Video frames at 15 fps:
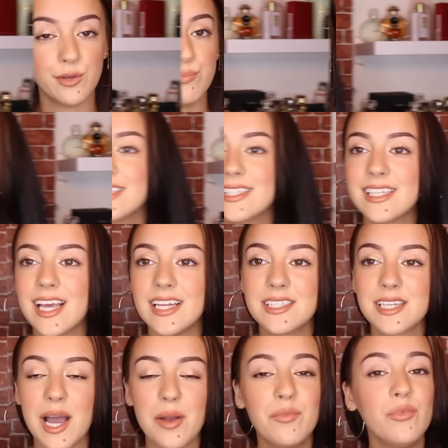The next
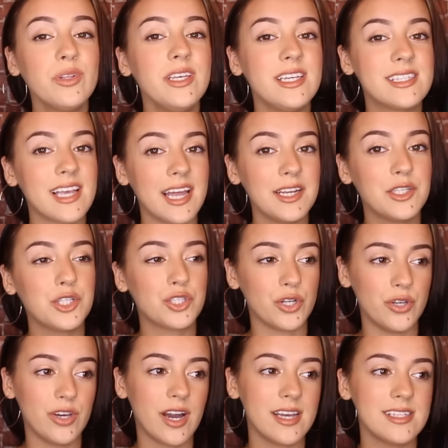scent, I'm really excited to show
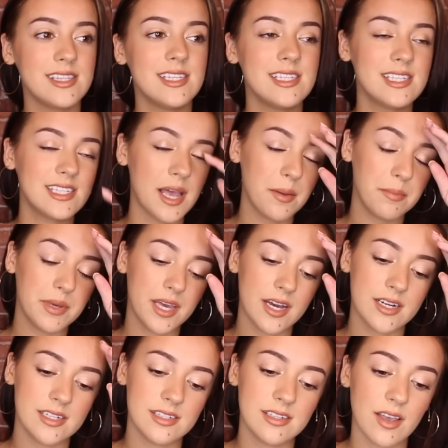you guys this scent
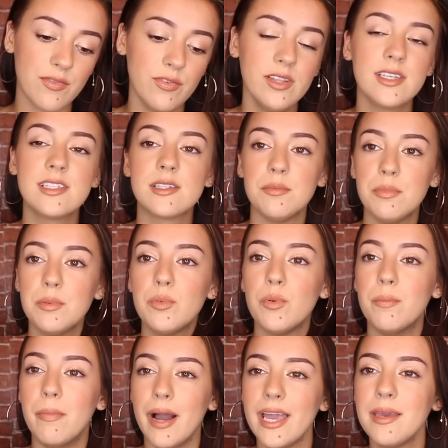because I feel like some people
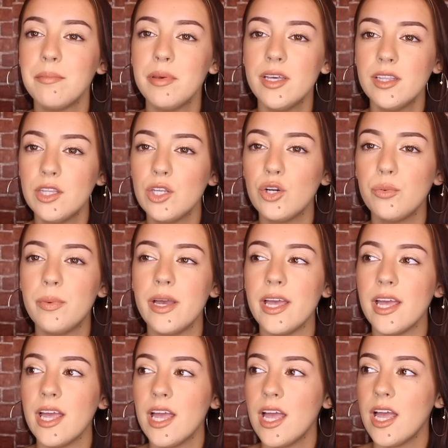might be a little
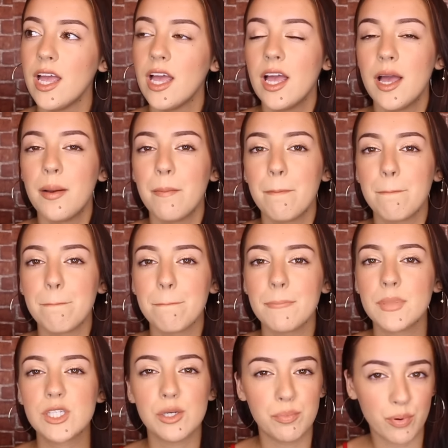bit
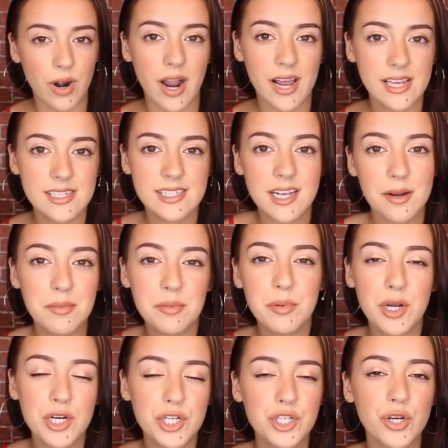surprised that I'm
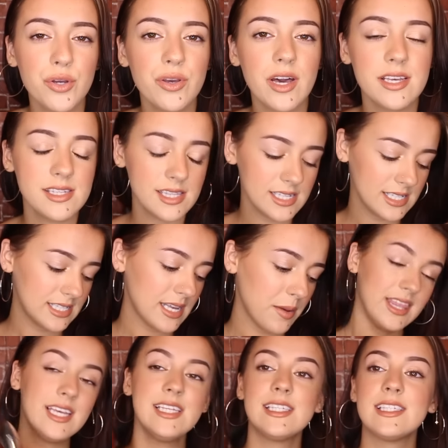going to show you guys this
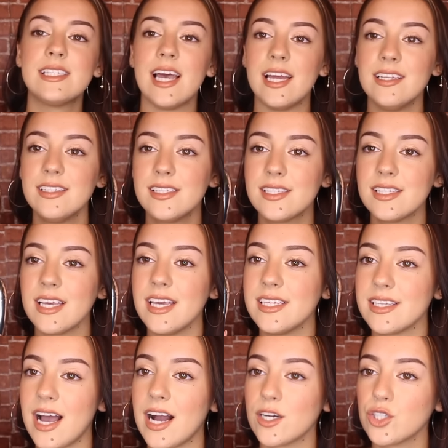scent. This scent
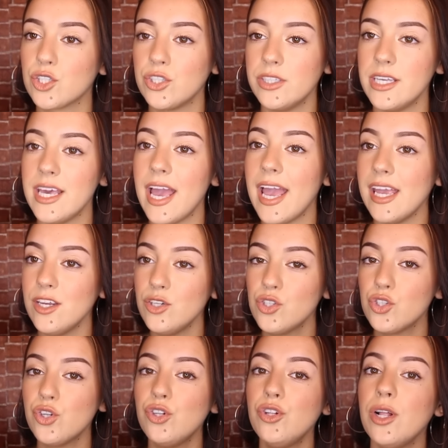is actually
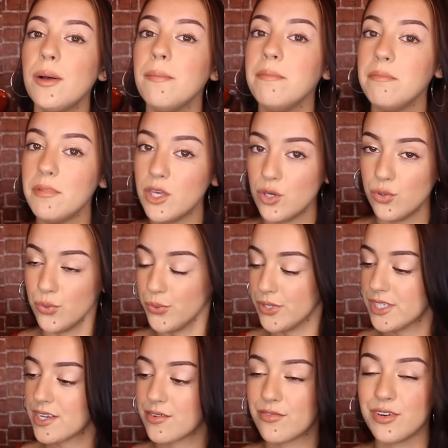Angel
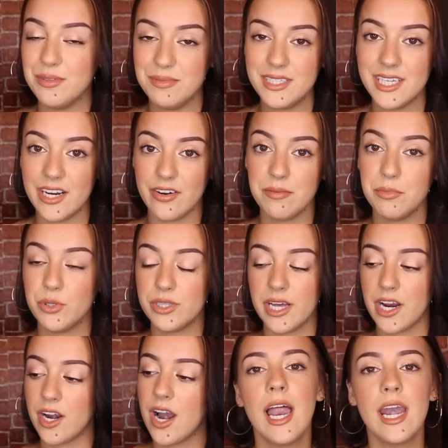Muse from Thierry
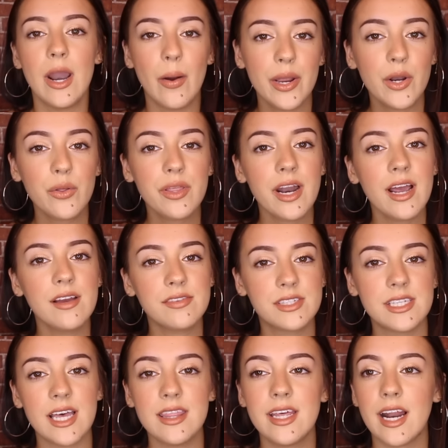Mugler. Now, I know that I've
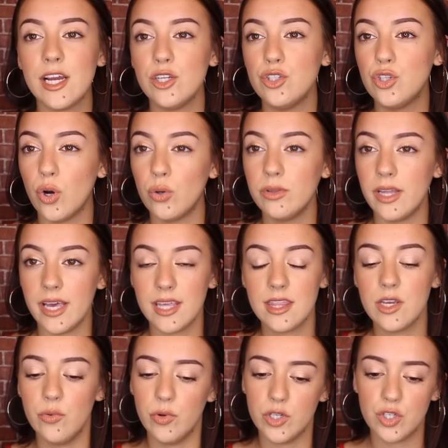said that I don't like
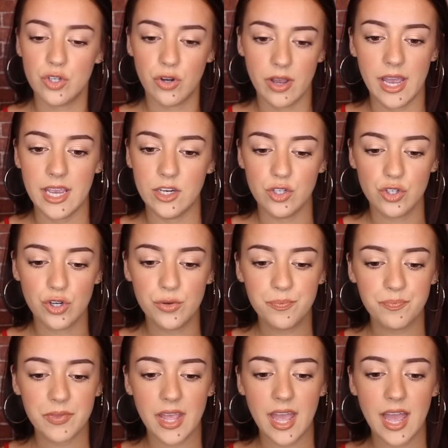the original
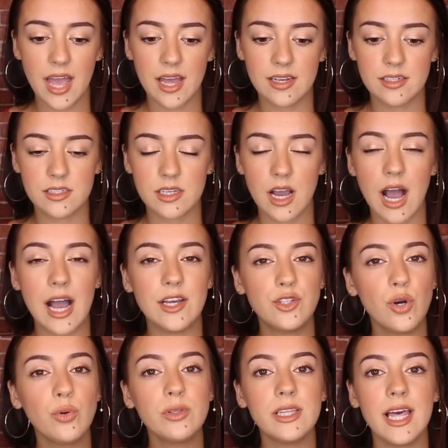Angel, and I
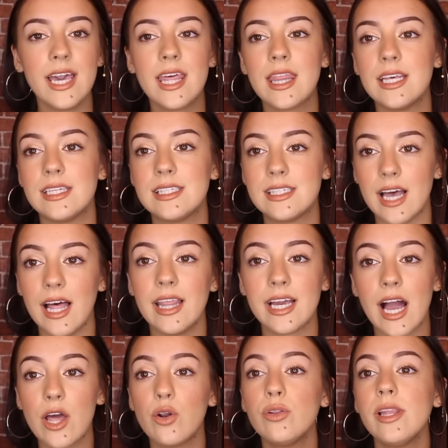don't like the scent.
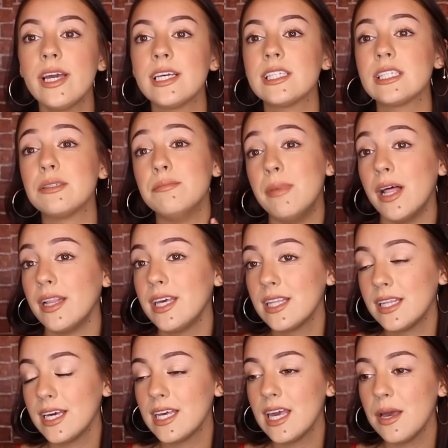Like, I don't like
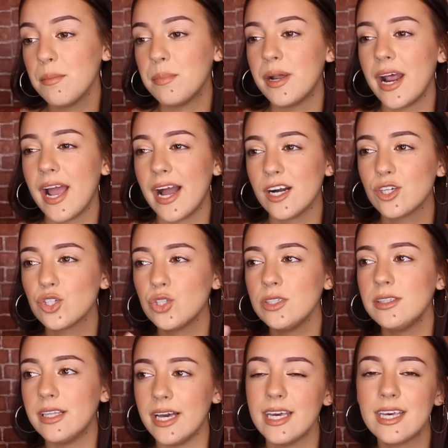smelling like it, but I
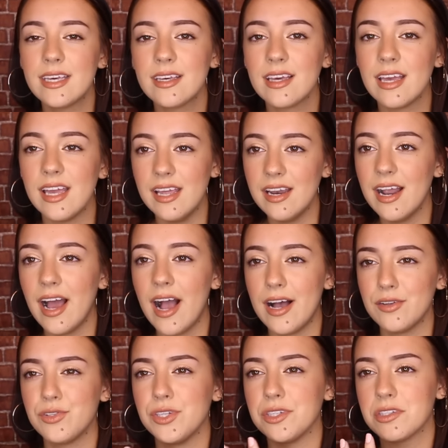actually like it
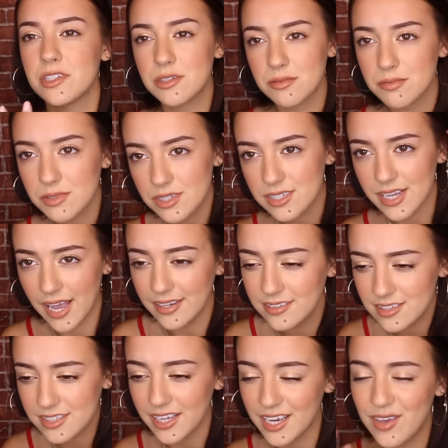as a
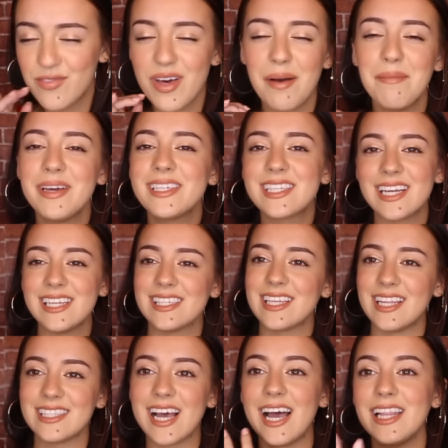scent. Like, if that makes any
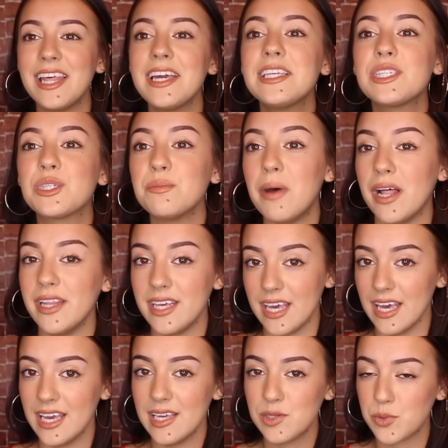sense. I like smelling
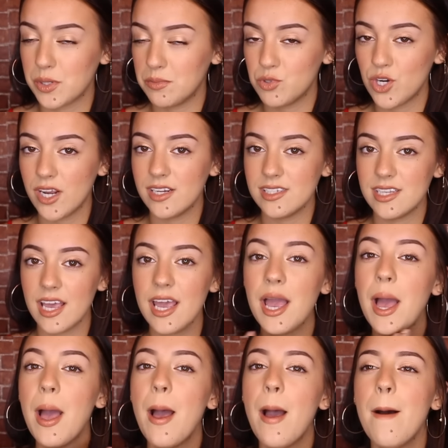it is what I'm trying to say,
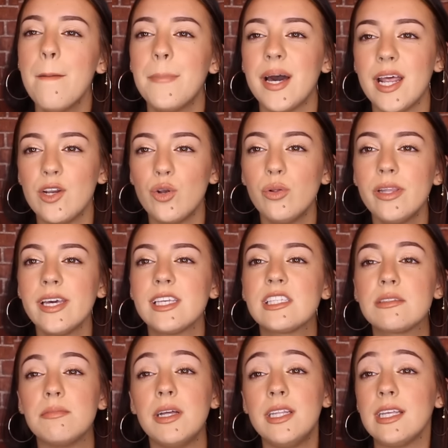but I don't like
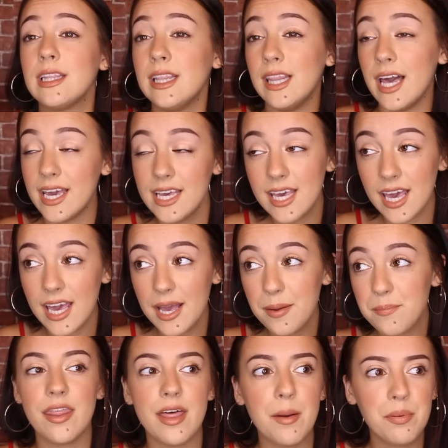smelling like
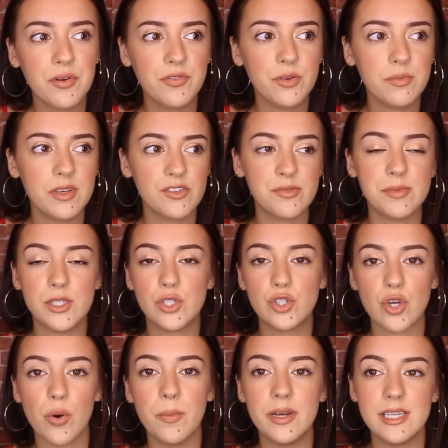it. That perfume gives me
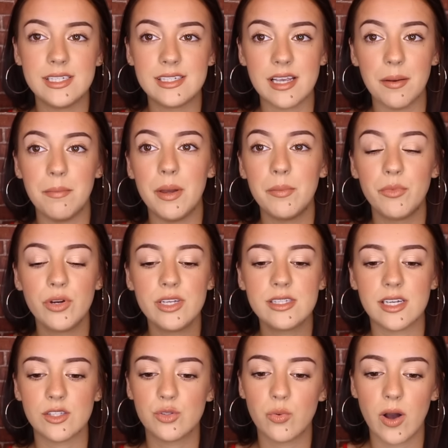so many scent memories.
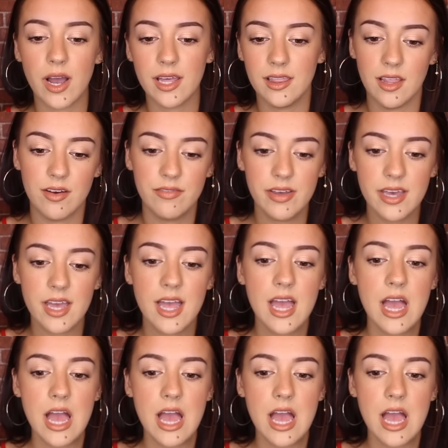That's why I love it.